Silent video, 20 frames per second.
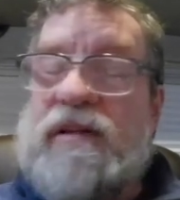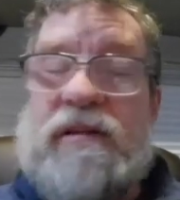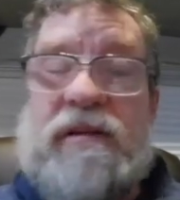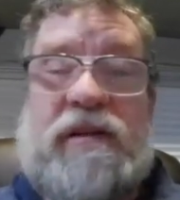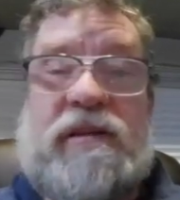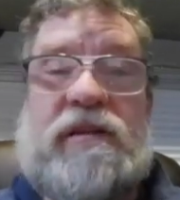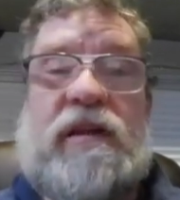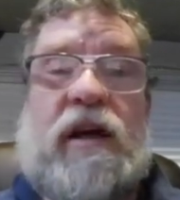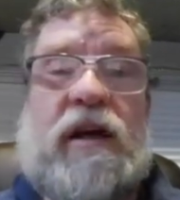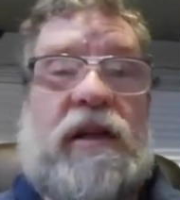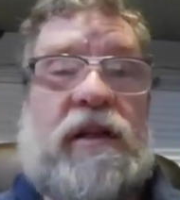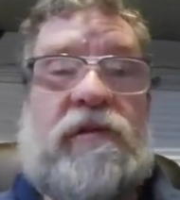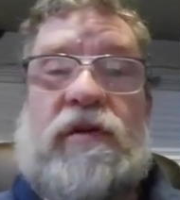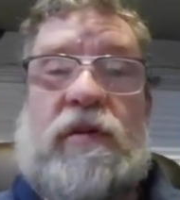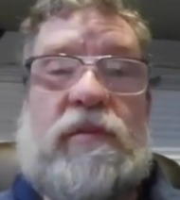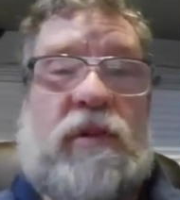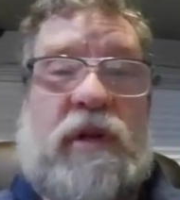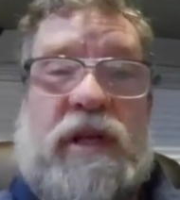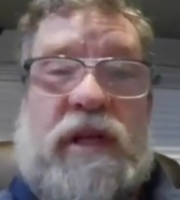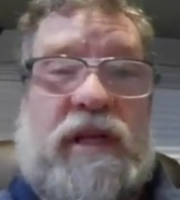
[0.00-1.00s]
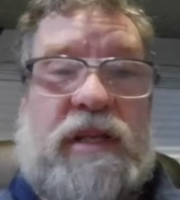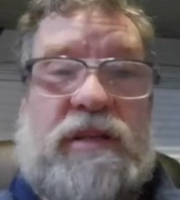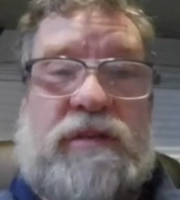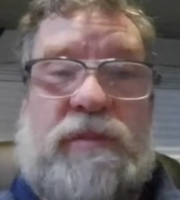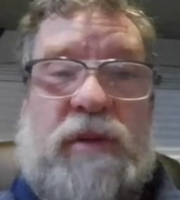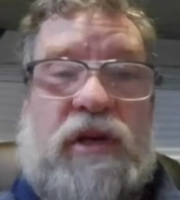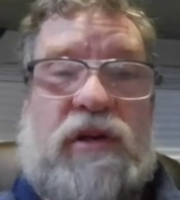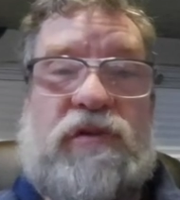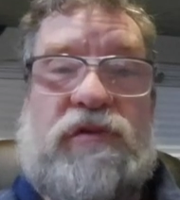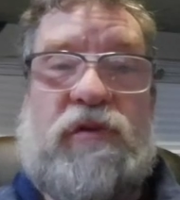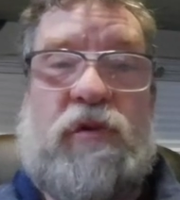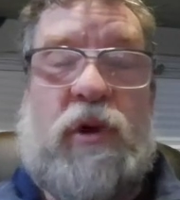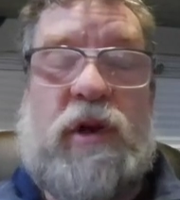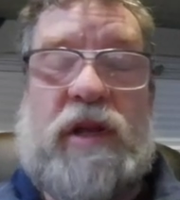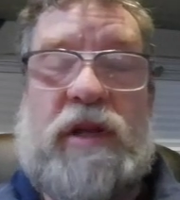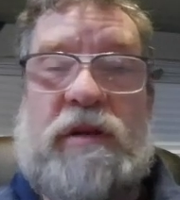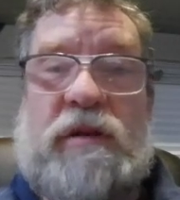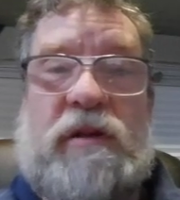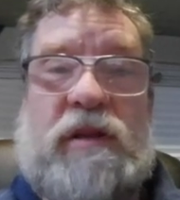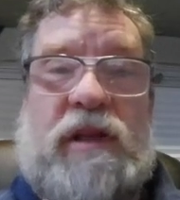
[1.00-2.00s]
Not even when it gets minus
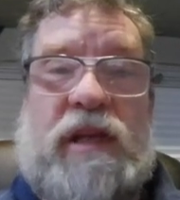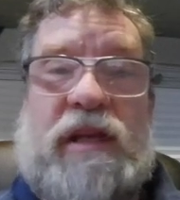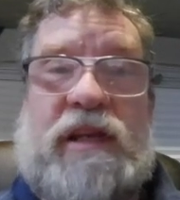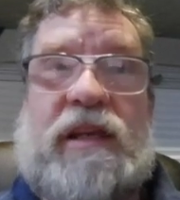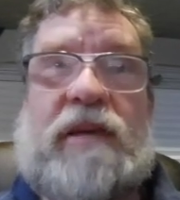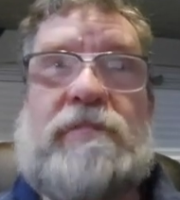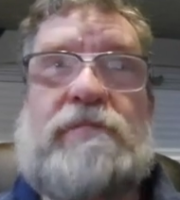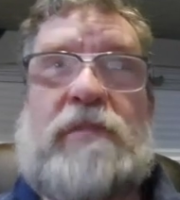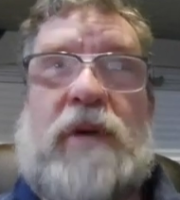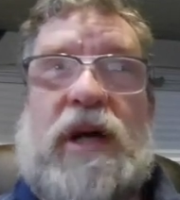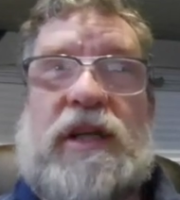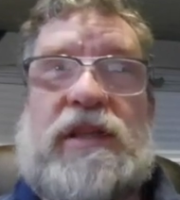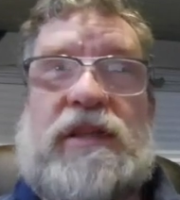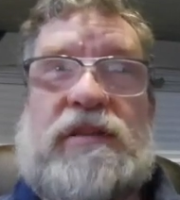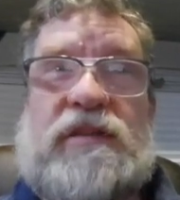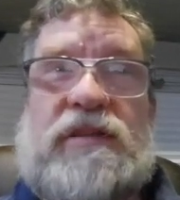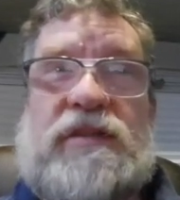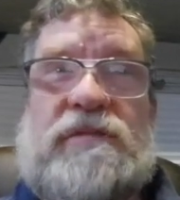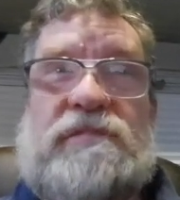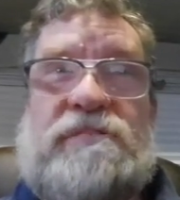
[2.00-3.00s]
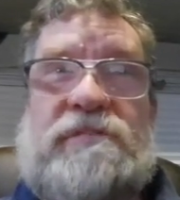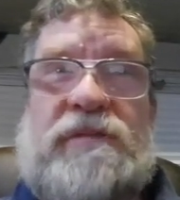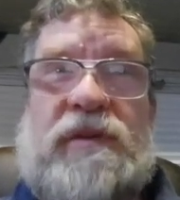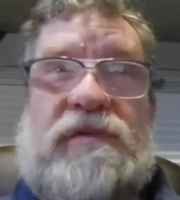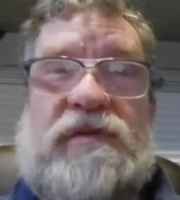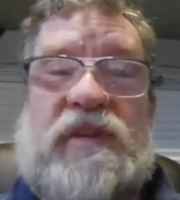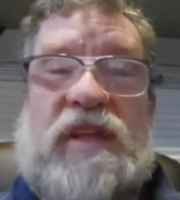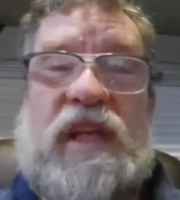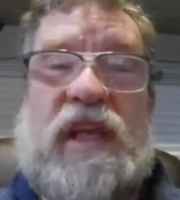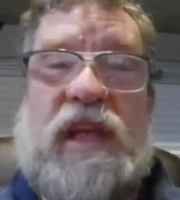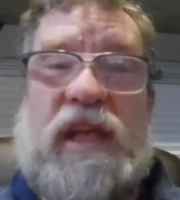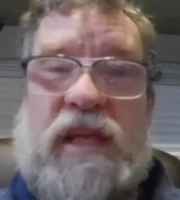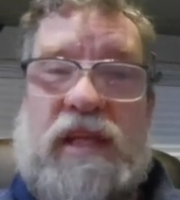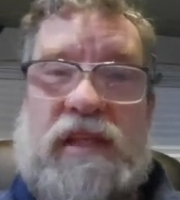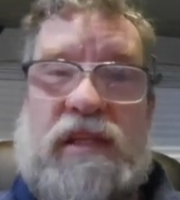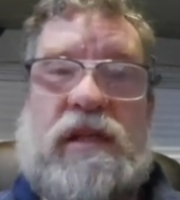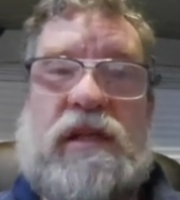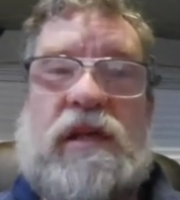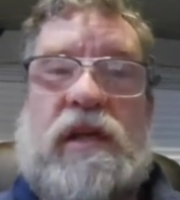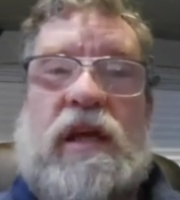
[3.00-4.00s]
40. Like at minus
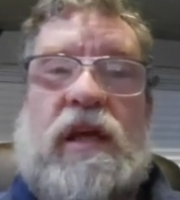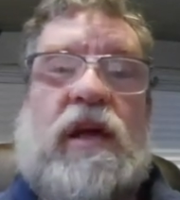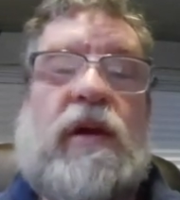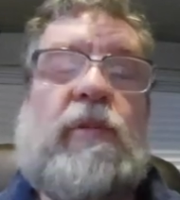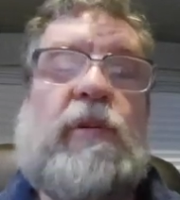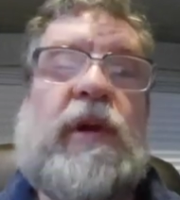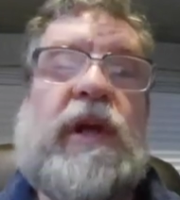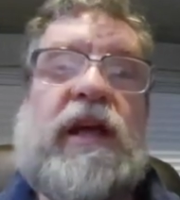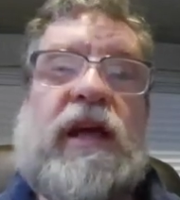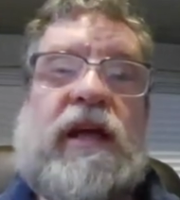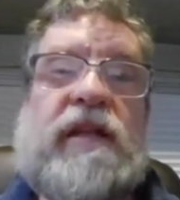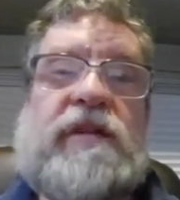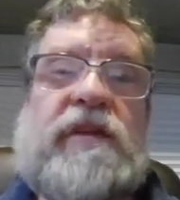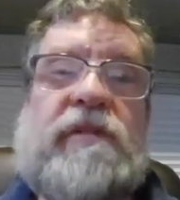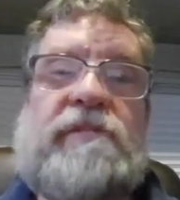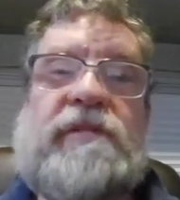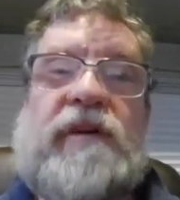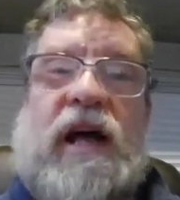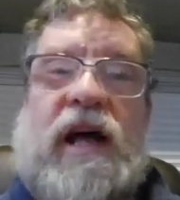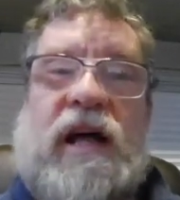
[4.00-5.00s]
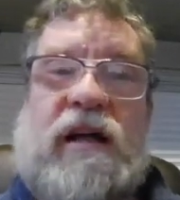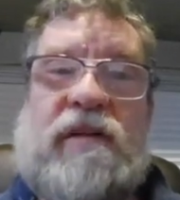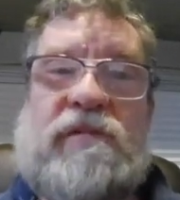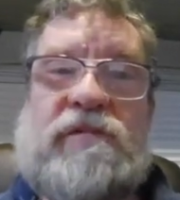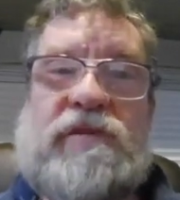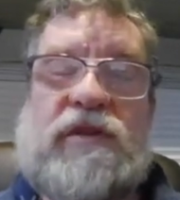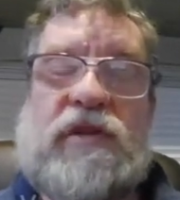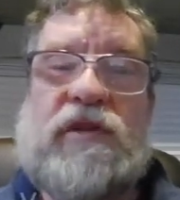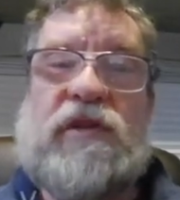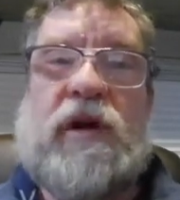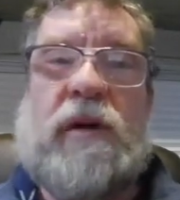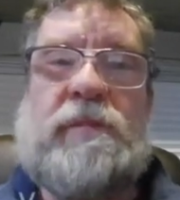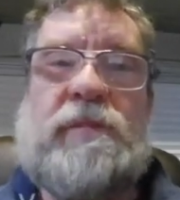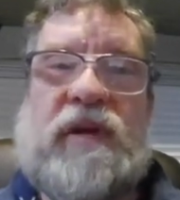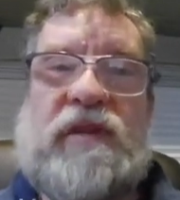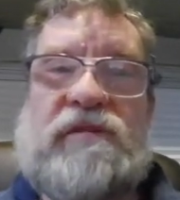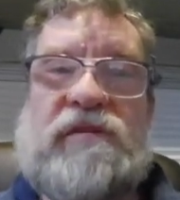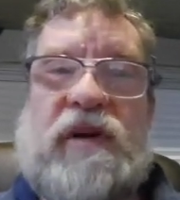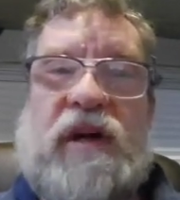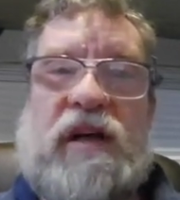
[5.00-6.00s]
15, we had the valves, the
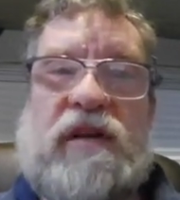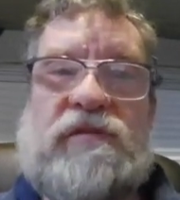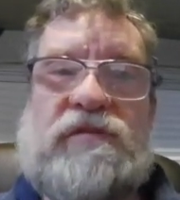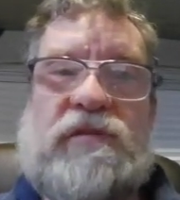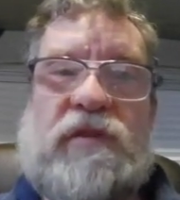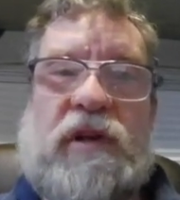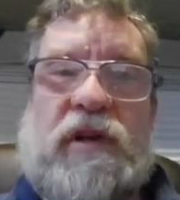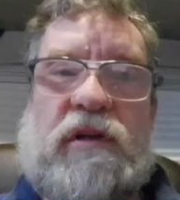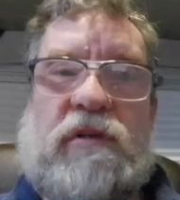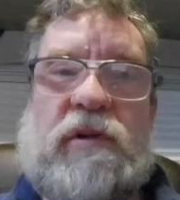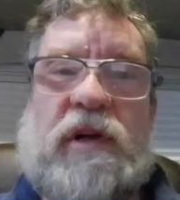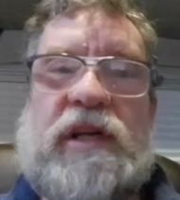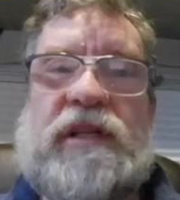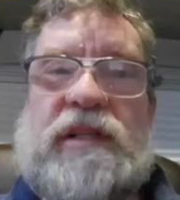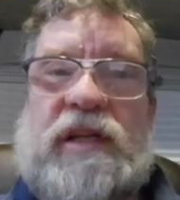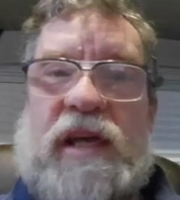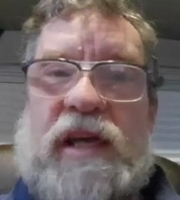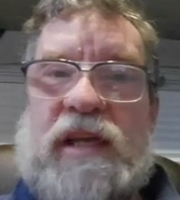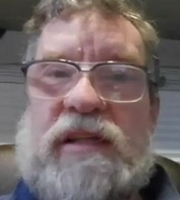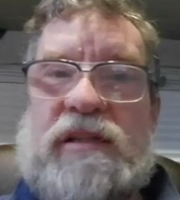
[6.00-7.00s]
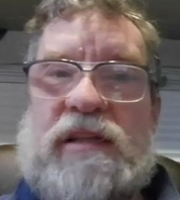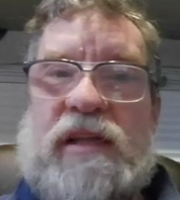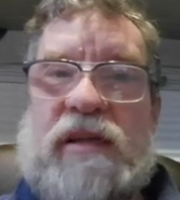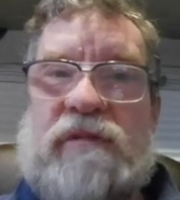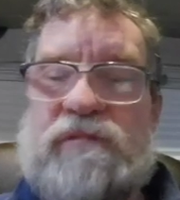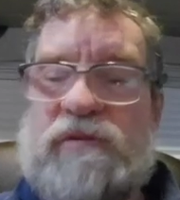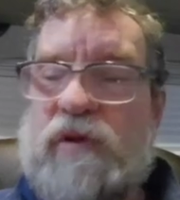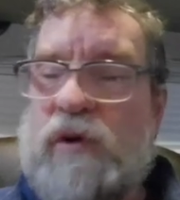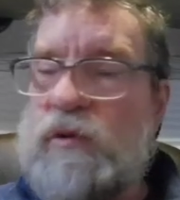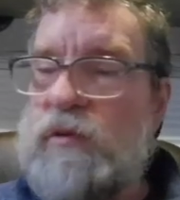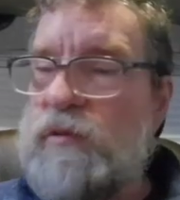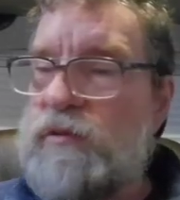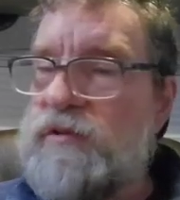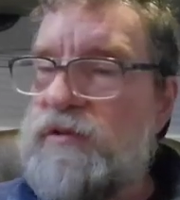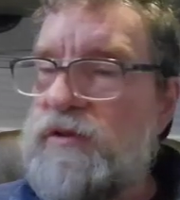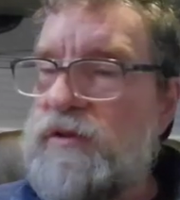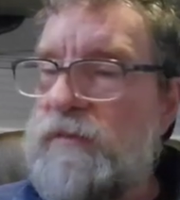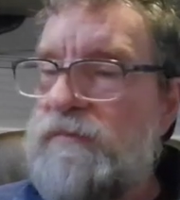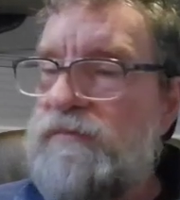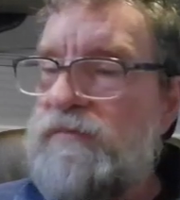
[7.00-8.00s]
dumping valve for the gray tank that froze.